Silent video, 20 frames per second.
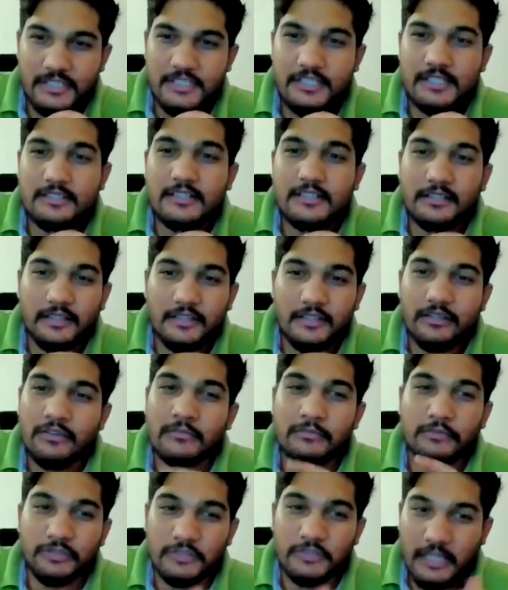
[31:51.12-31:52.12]
this is the, yeah. you
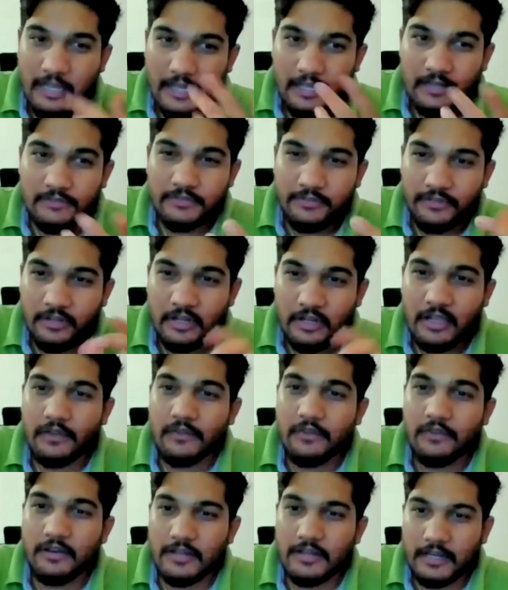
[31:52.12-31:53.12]
know, Muntha we will
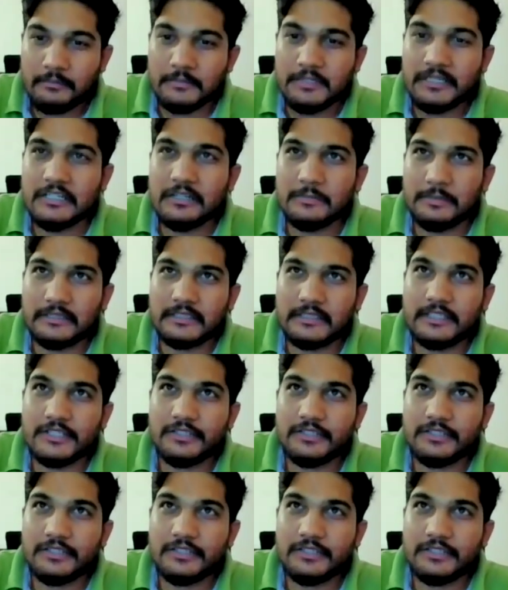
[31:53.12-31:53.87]
cover and multiple